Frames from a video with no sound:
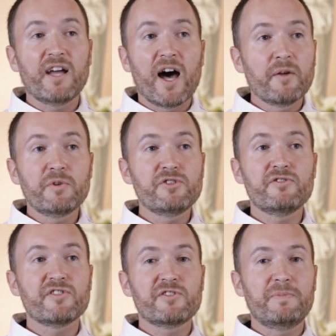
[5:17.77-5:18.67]
"God, would you
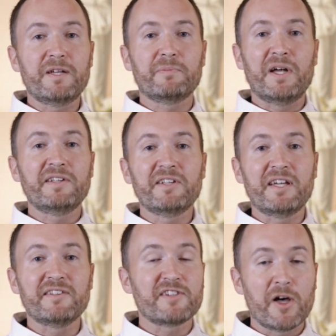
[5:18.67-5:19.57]
just speak
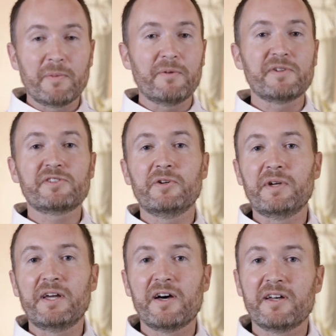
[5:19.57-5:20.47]
plainly and tell me what's
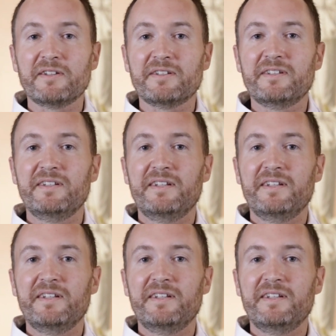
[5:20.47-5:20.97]
going on?"